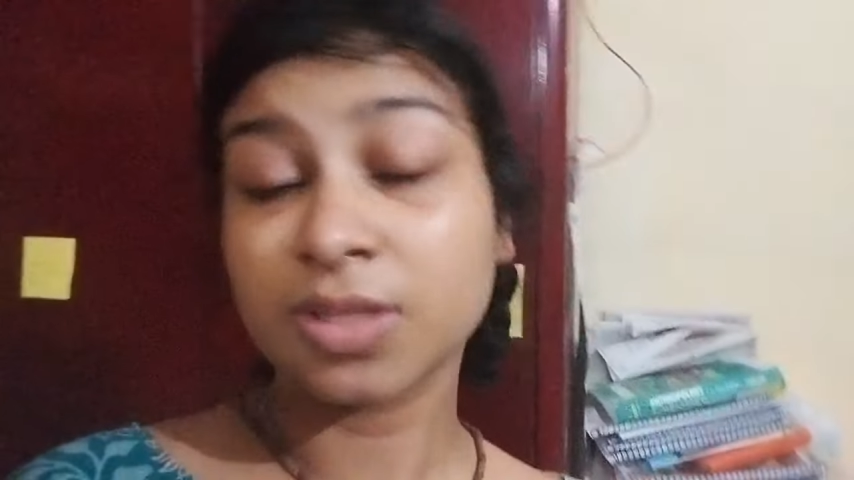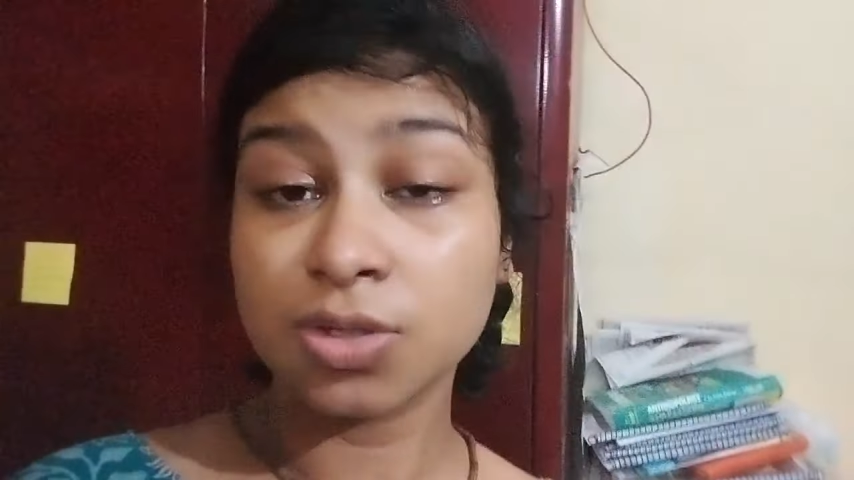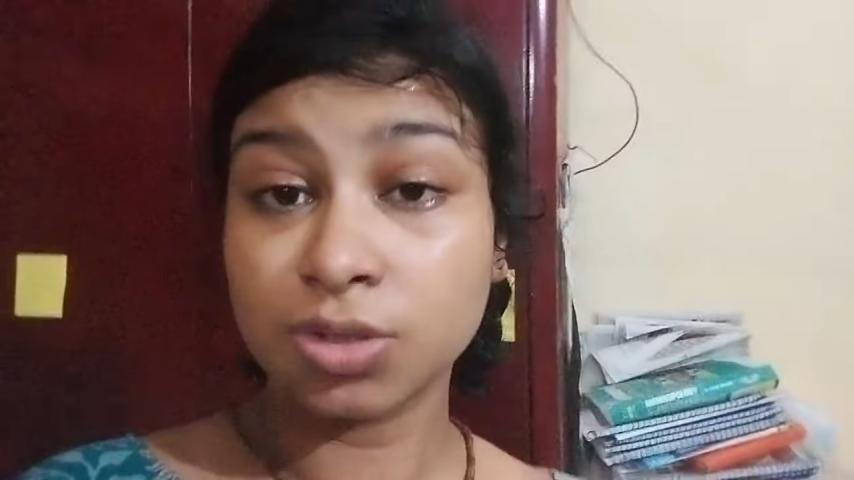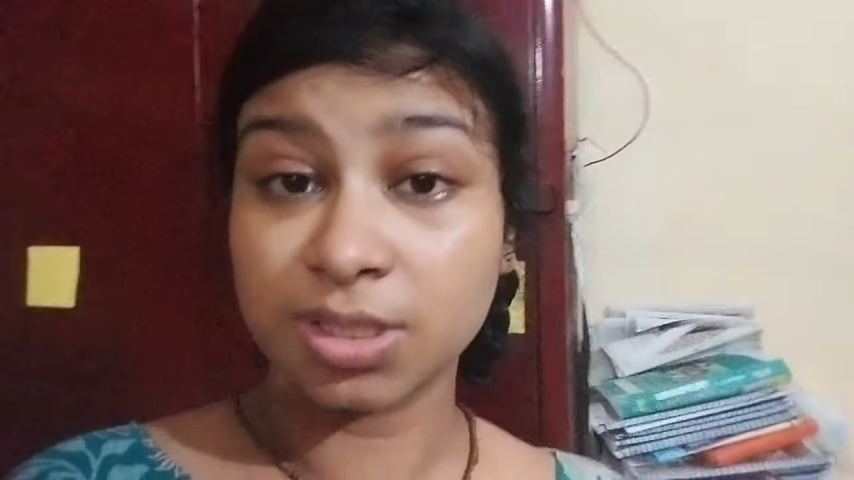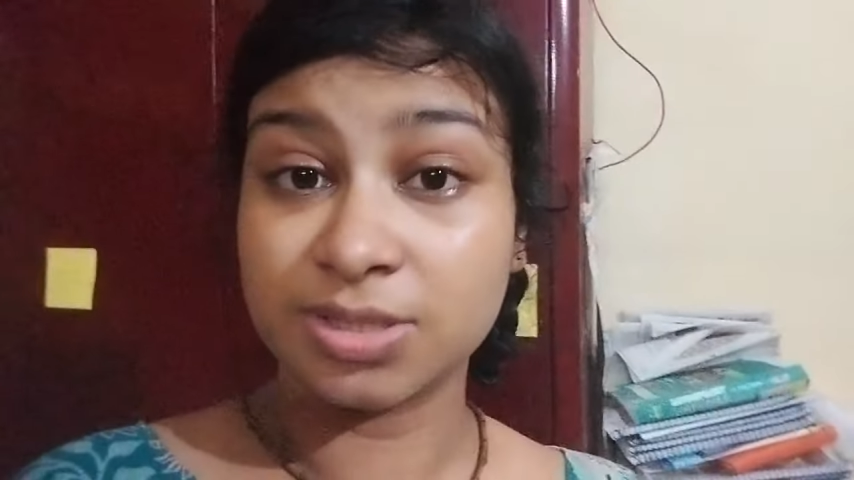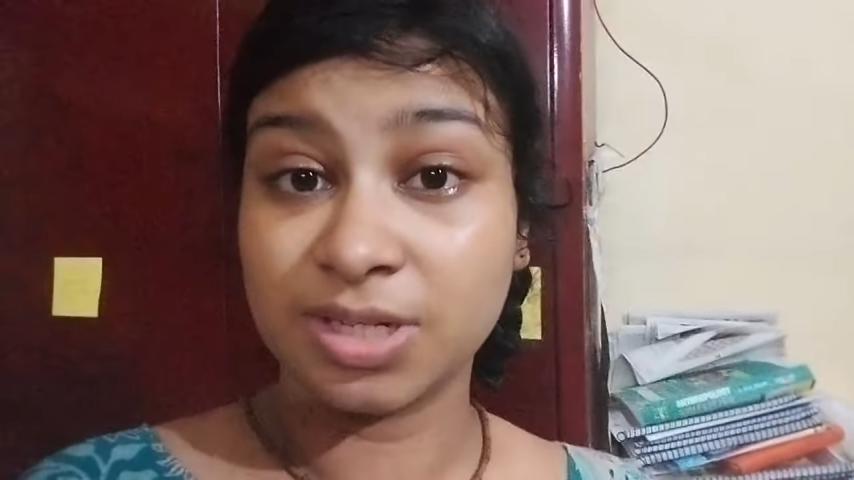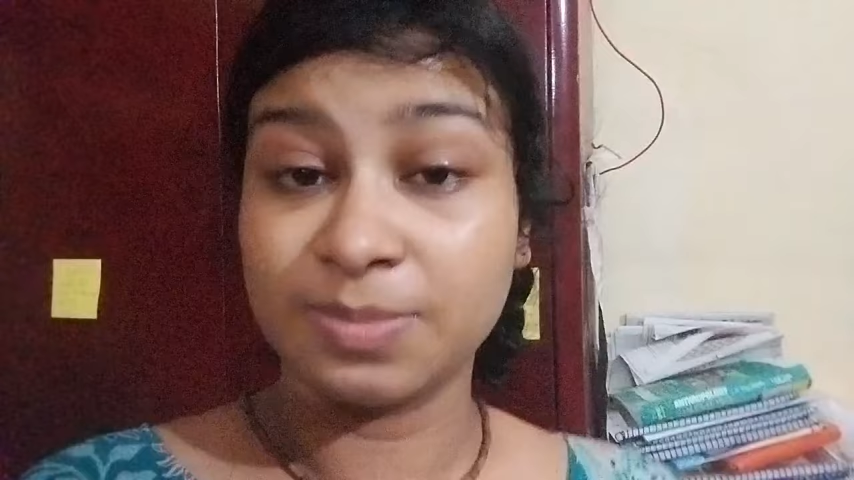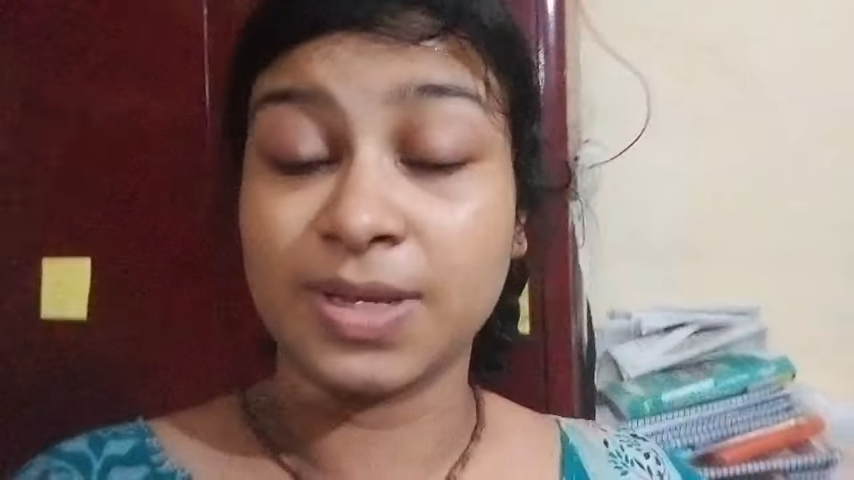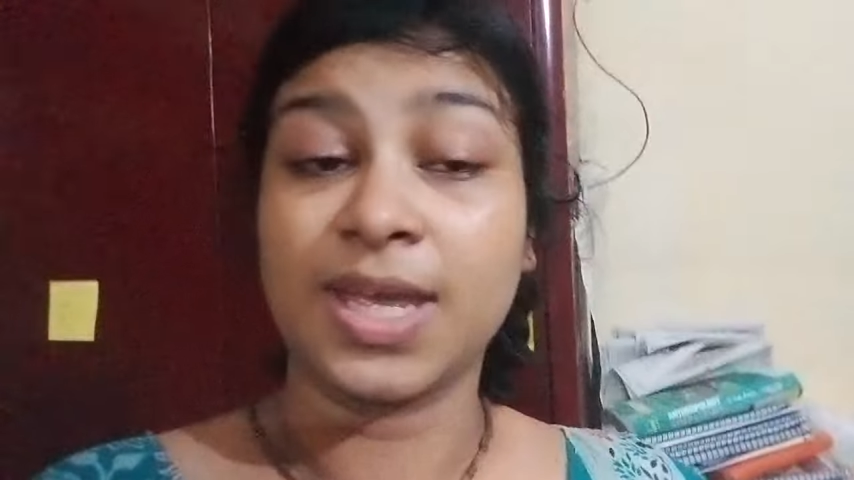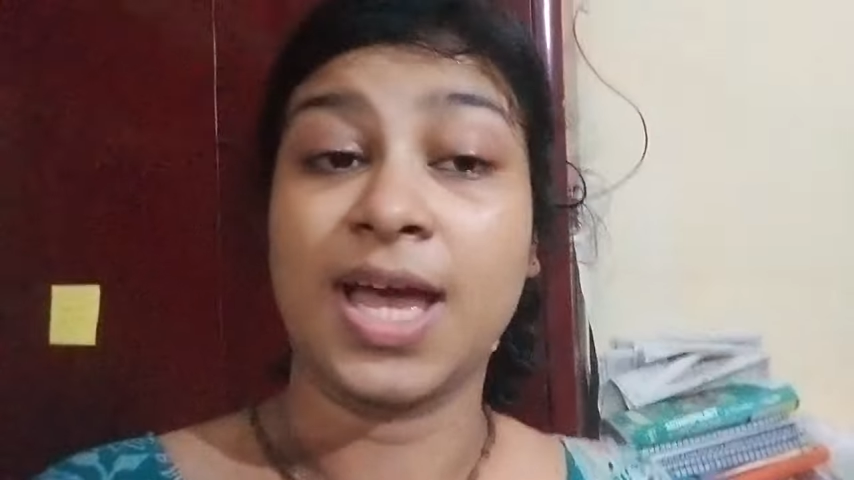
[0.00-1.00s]
you know, the
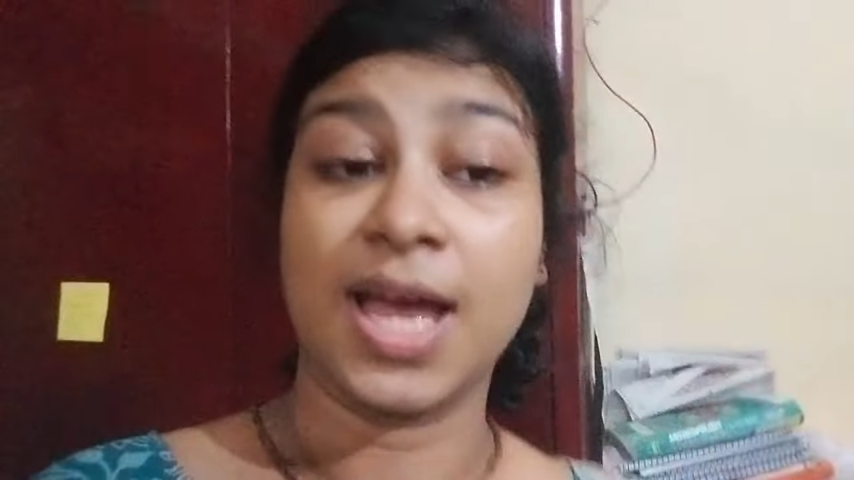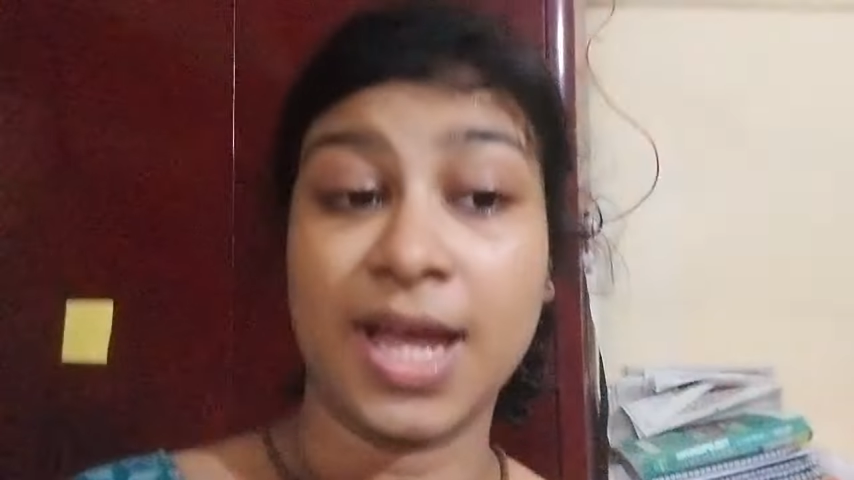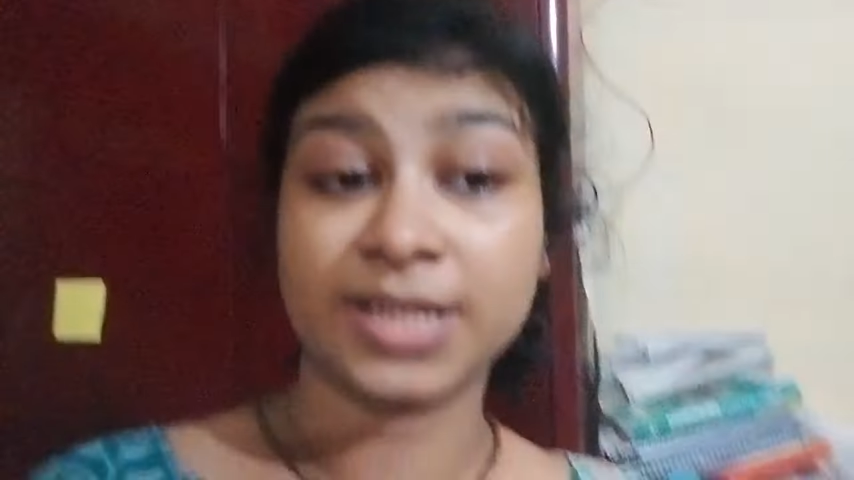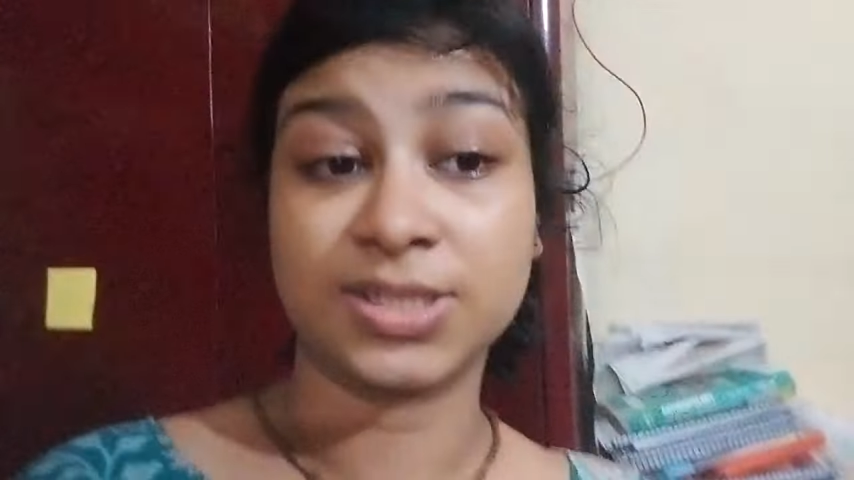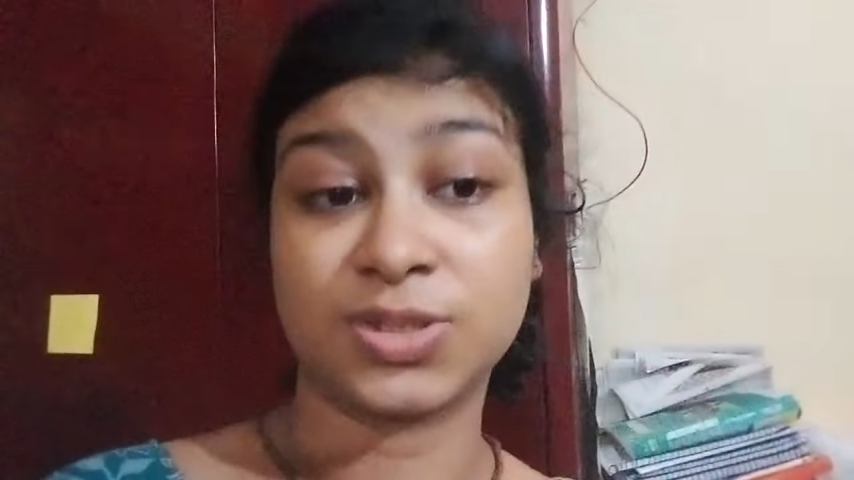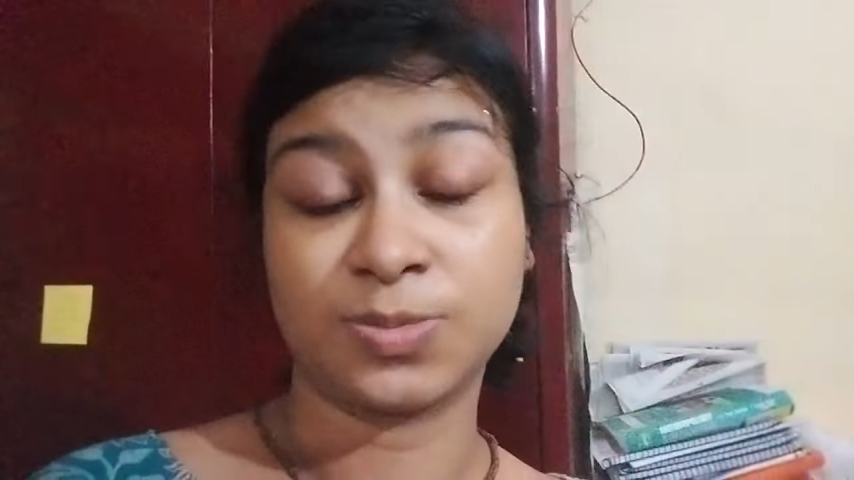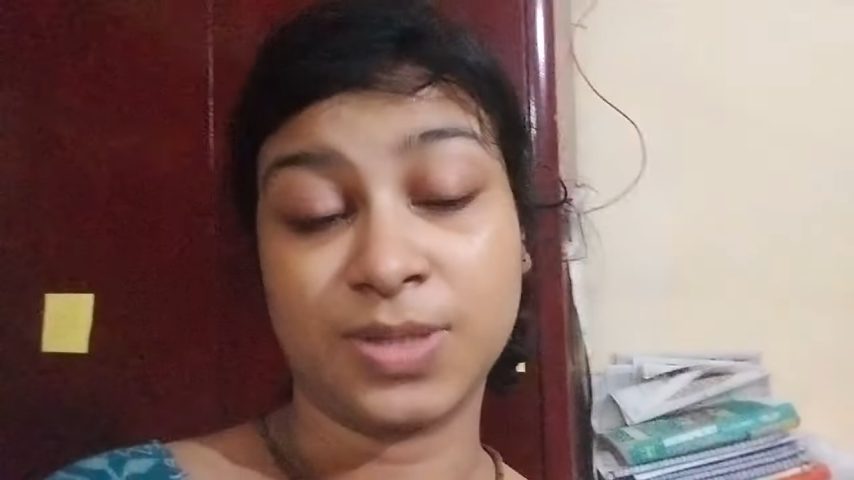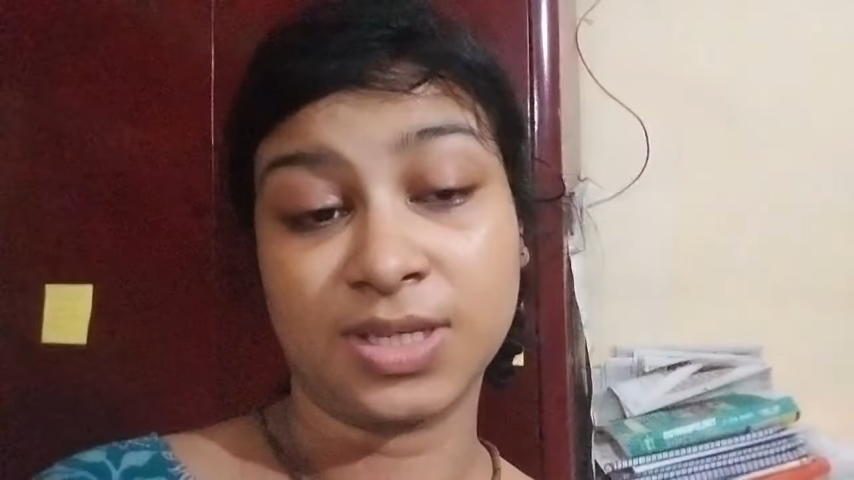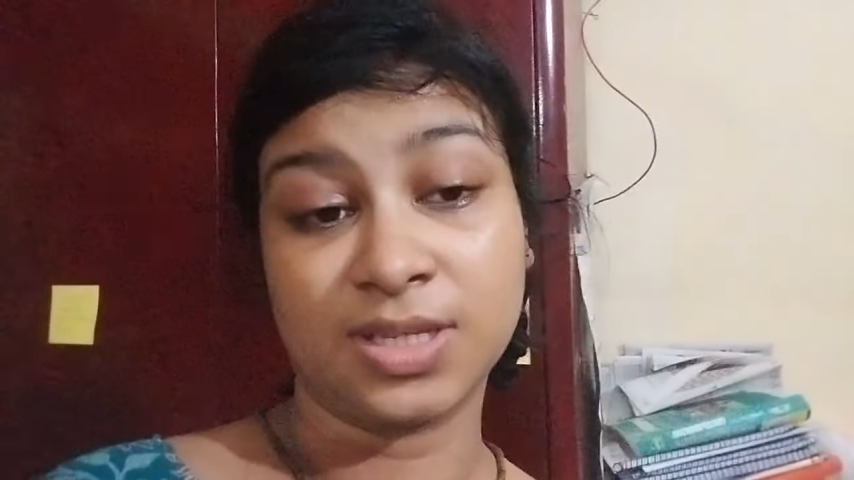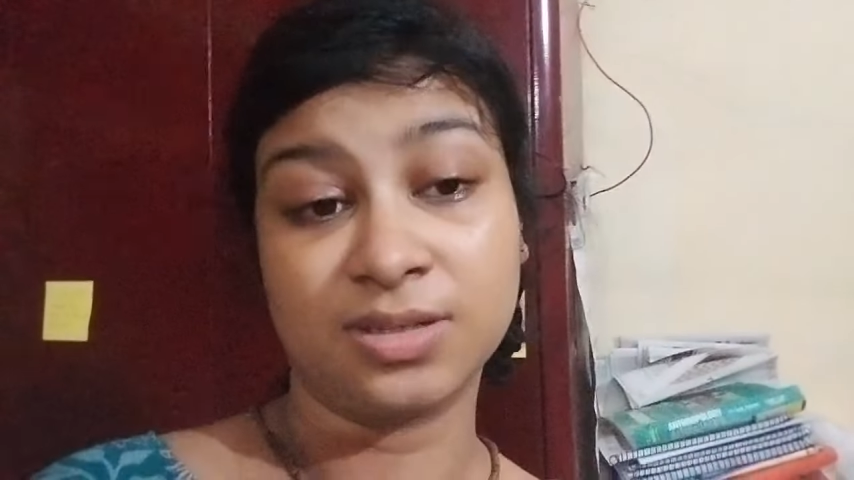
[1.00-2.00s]
dream I had to
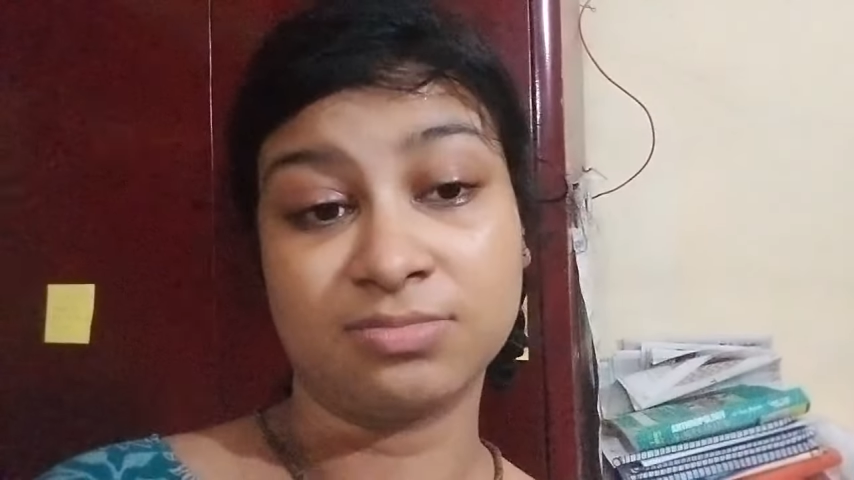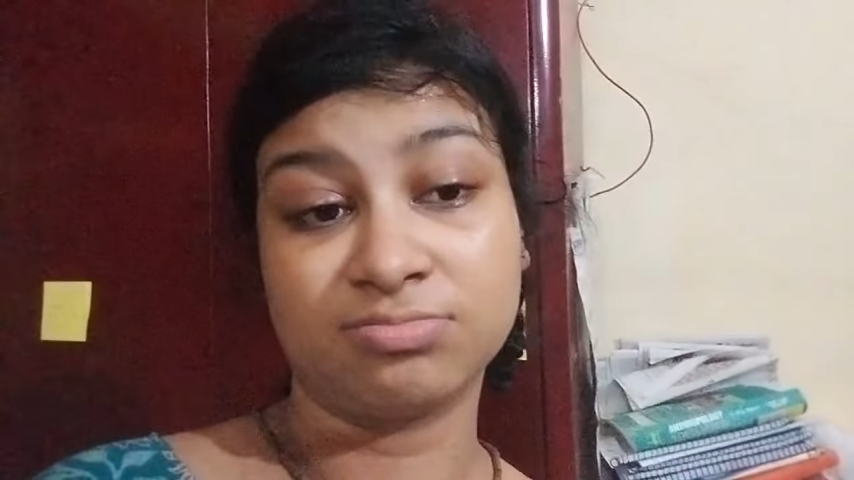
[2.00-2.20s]
be in